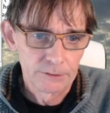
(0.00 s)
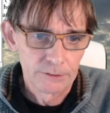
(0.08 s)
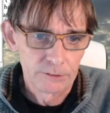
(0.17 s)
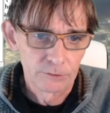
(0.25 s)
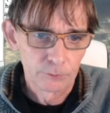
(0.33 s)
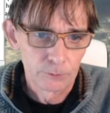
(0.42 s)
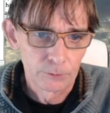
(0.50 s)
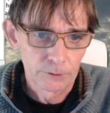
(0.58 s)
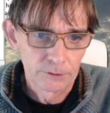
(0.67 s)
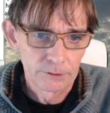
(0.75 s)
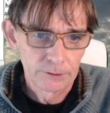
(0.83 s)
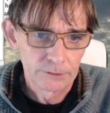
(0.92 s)
this is 4
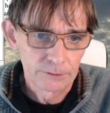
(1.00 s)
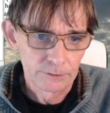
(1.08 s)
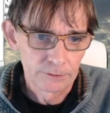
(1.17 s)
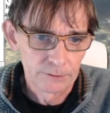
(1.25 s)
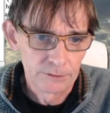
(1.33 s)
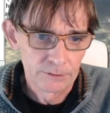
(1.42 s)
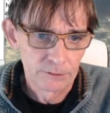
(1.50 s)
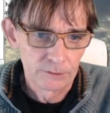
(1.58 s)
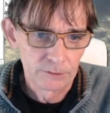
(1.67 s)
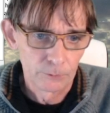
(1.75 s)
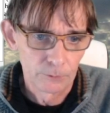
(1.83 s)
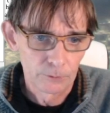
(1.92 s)
transistors, this
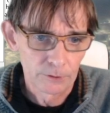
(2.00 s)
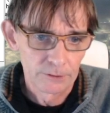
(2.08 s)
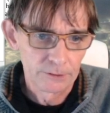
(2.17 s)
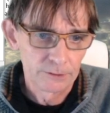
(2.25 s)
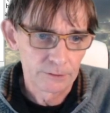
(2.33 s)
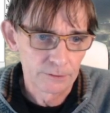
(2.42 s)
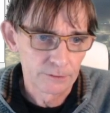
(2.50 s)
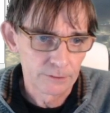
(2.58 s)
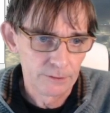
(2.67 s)
is 4 transistors,